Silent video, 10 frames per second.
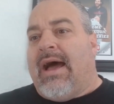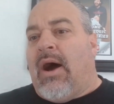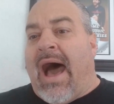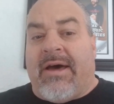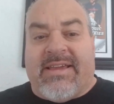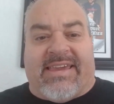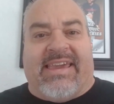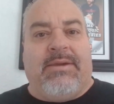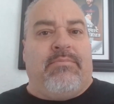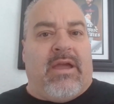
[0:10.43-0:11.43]
How to
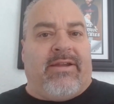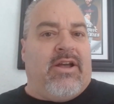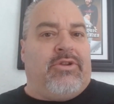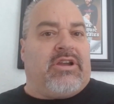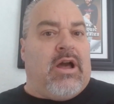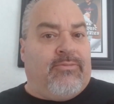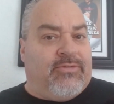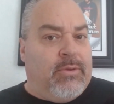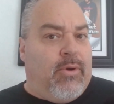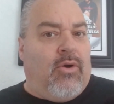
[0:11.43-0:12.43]
keep Mariota
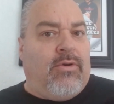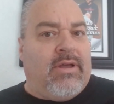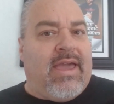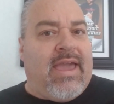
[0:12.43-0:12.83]
comfortable,